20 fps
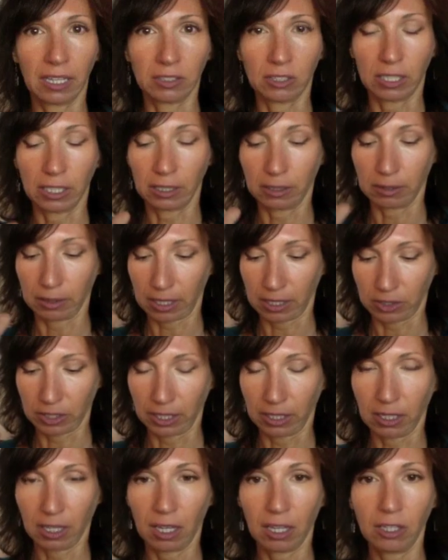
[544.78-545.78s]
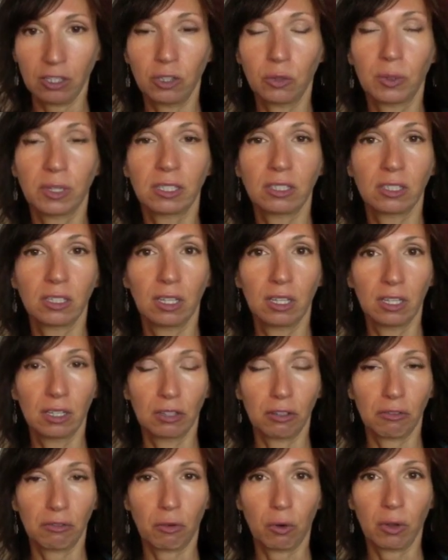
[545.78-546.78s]
as a, as a conduit
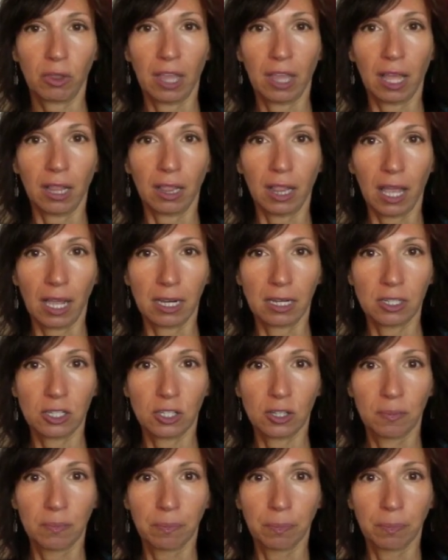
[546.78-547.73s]
for that light.